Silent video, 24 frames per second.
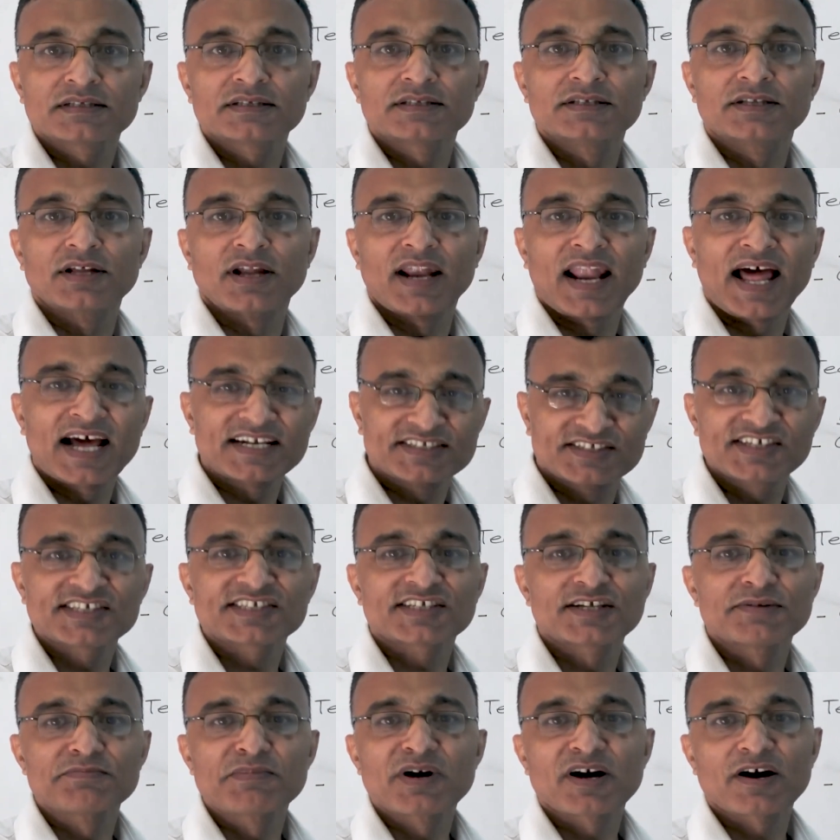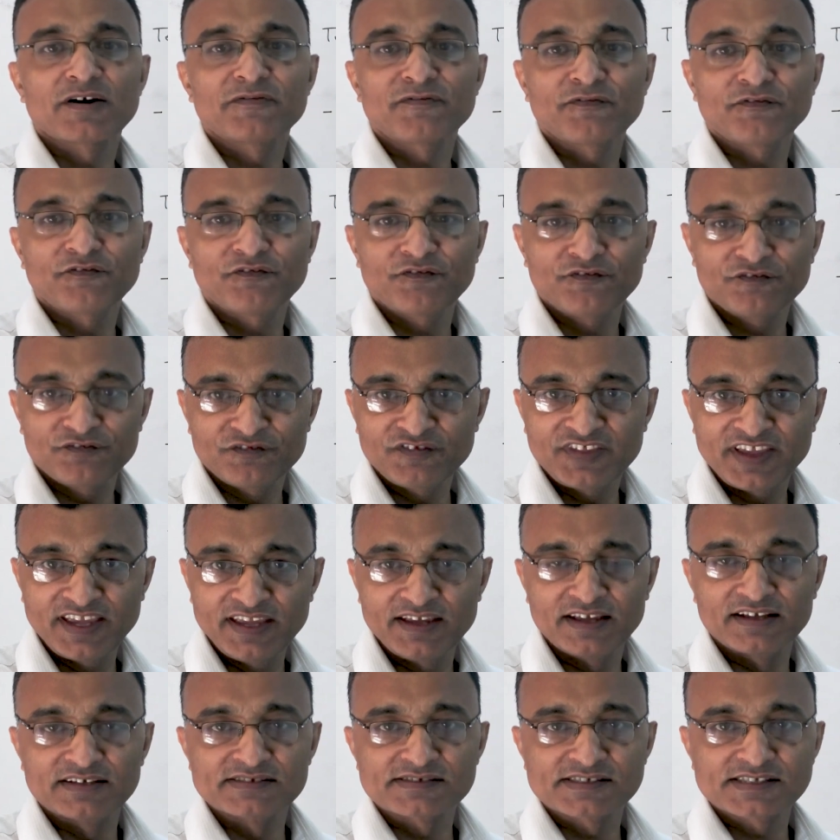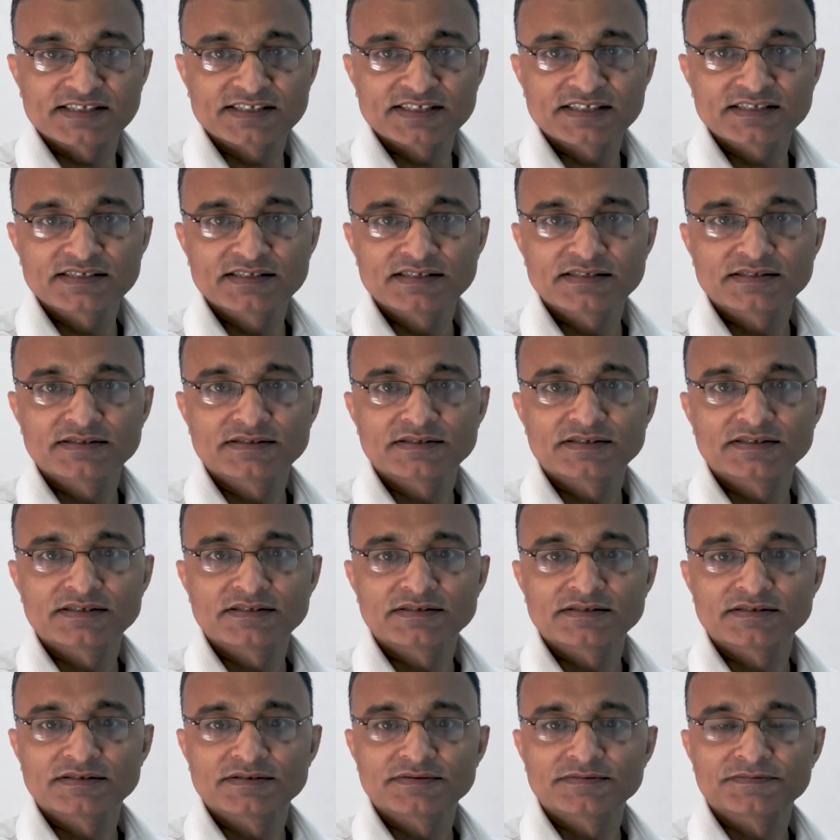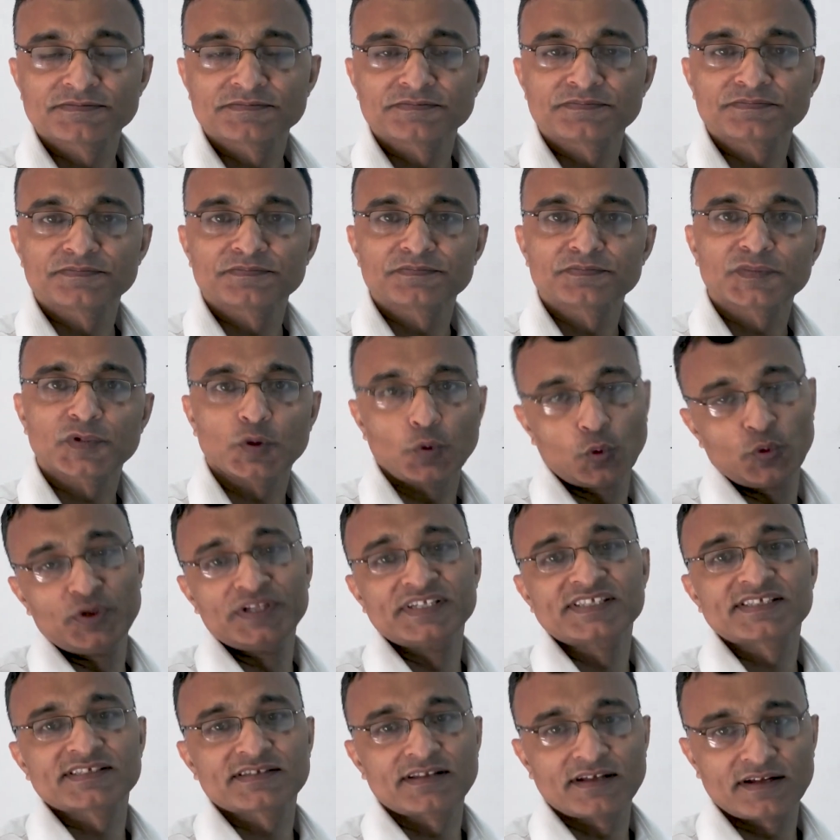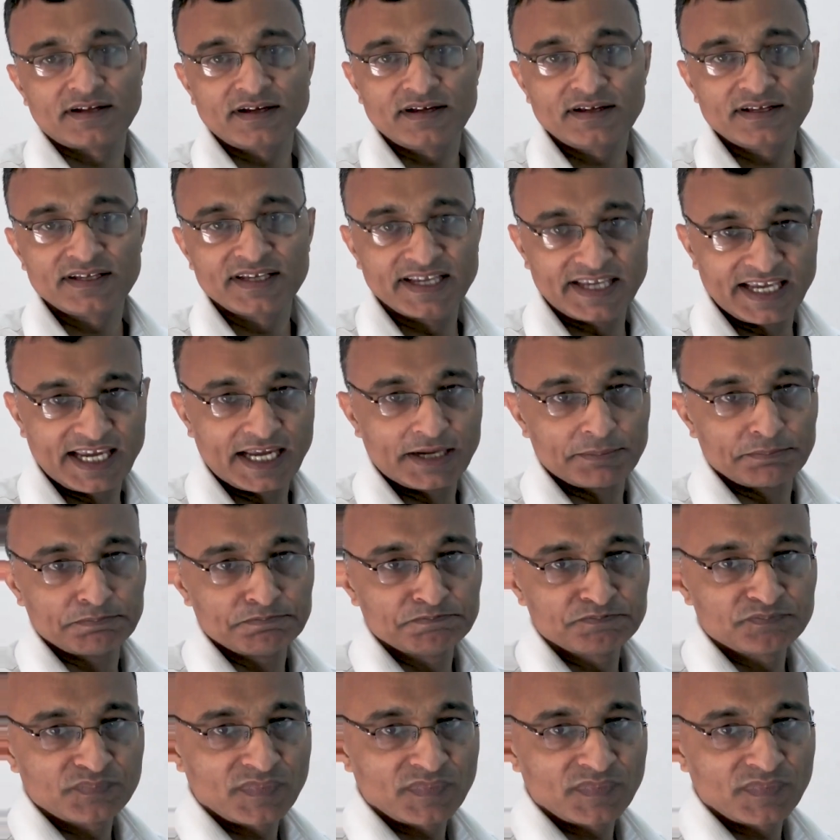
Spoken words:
the largest number of things wins the game.